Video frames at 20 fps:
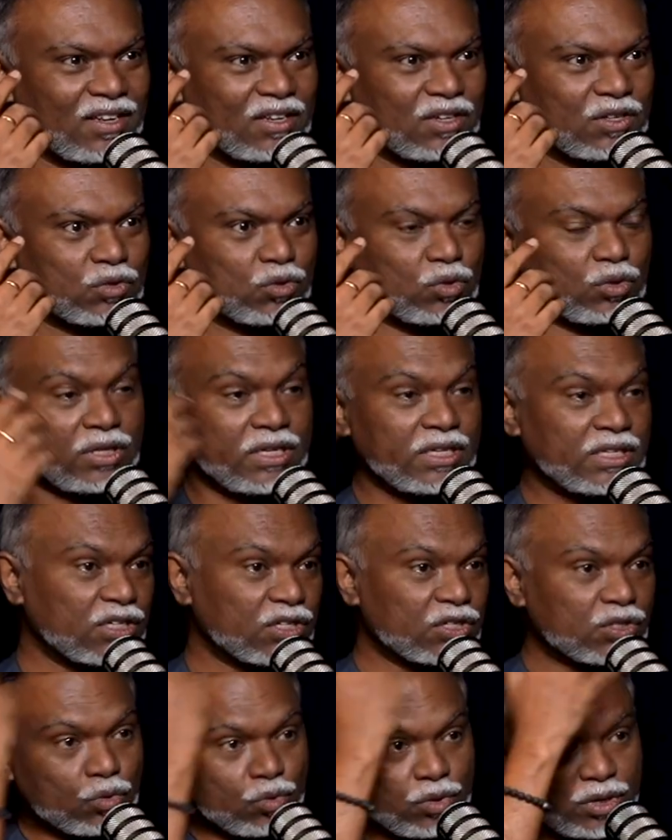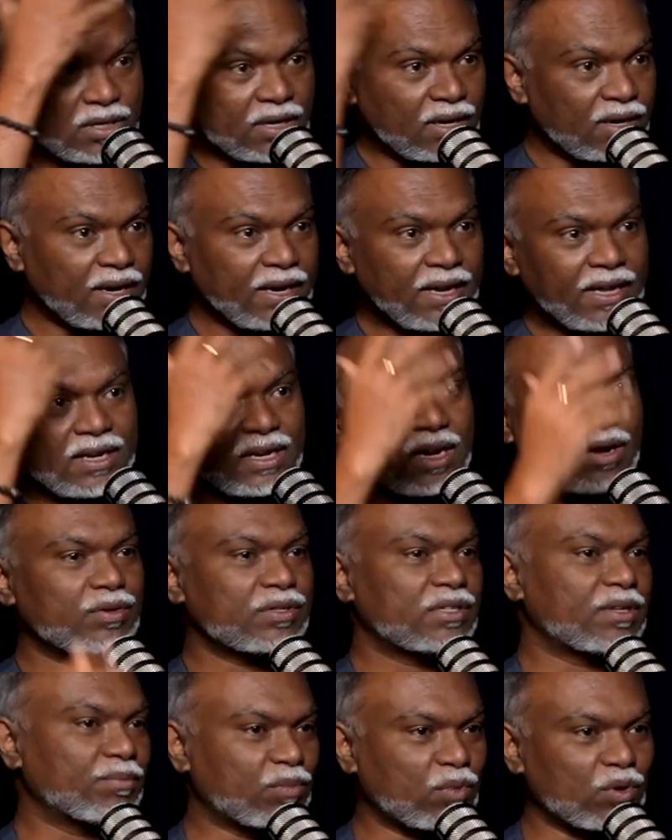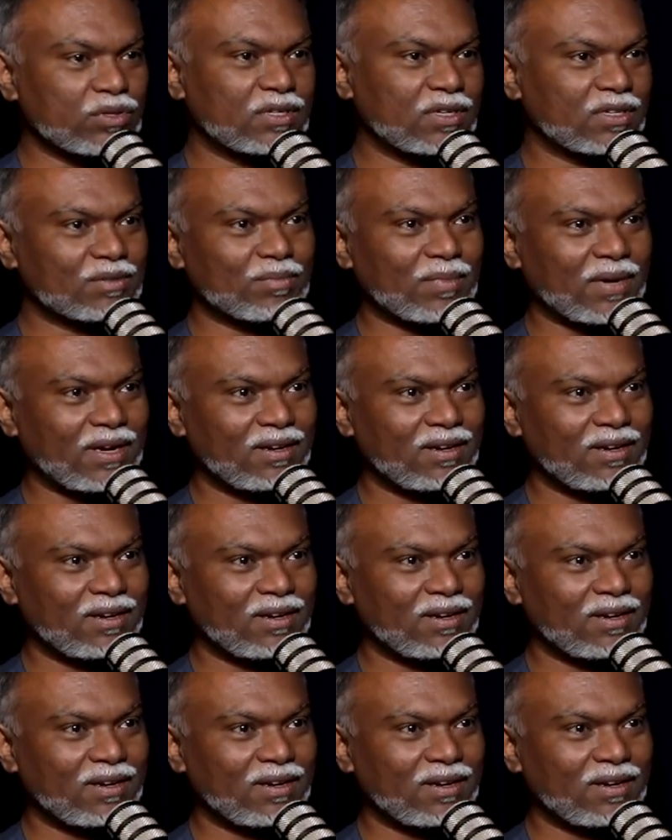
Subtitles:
So these stories are running in our subconscious mind.